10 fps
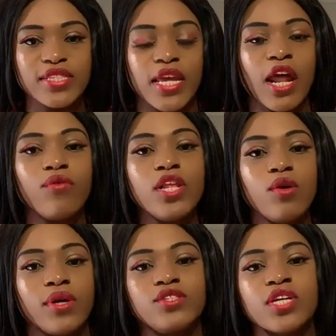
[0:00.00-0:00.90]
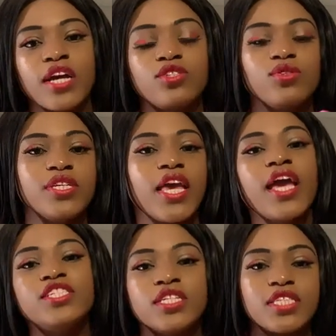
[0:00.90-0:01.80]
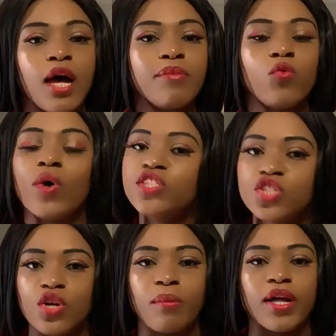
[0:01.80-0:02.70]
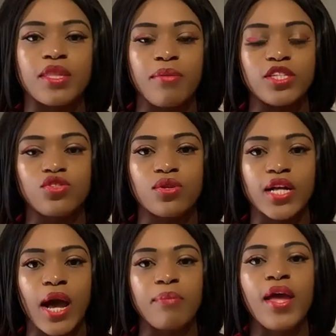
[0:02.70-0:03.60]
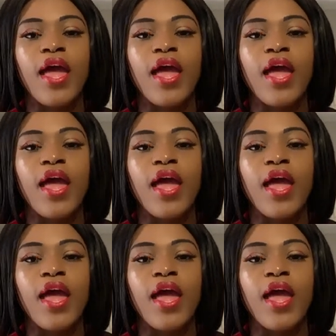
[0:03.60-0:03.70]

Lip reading: and I really want you guys to engage and tell me what you know about the Menstrual Cup,